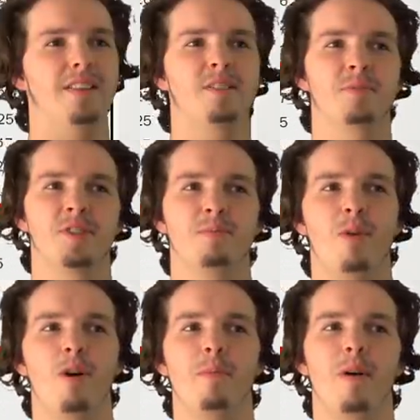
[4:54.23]
that's some
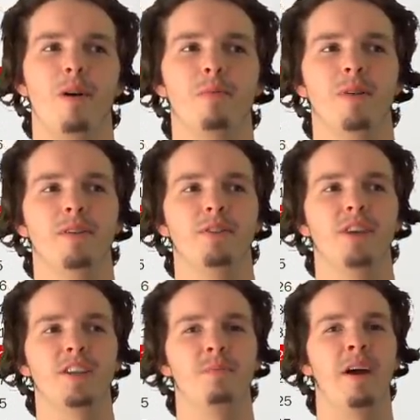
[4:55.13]
small ball, but you
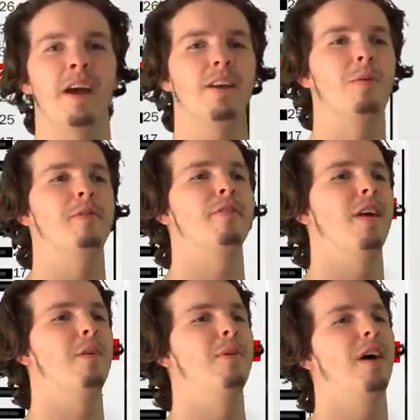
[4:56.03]
guys might hate on me for
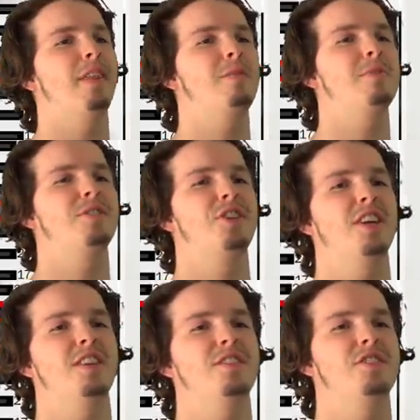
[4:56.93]
that, but I think I'm going to
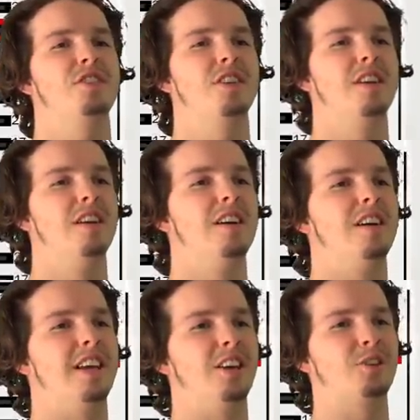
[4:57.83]
change
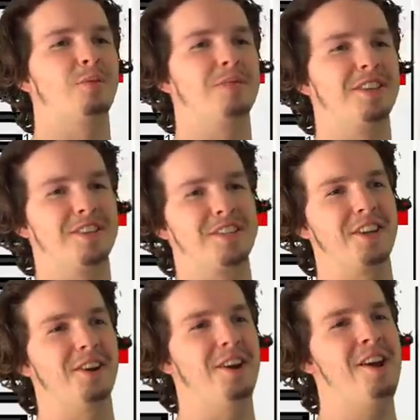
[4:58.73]
Ingram to
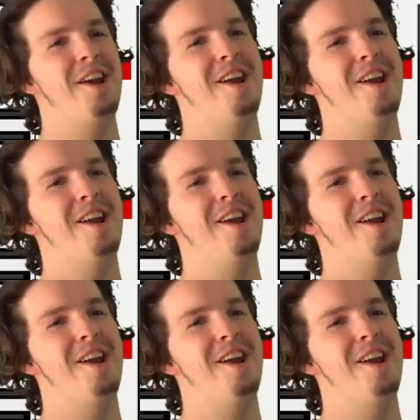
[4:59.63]
center.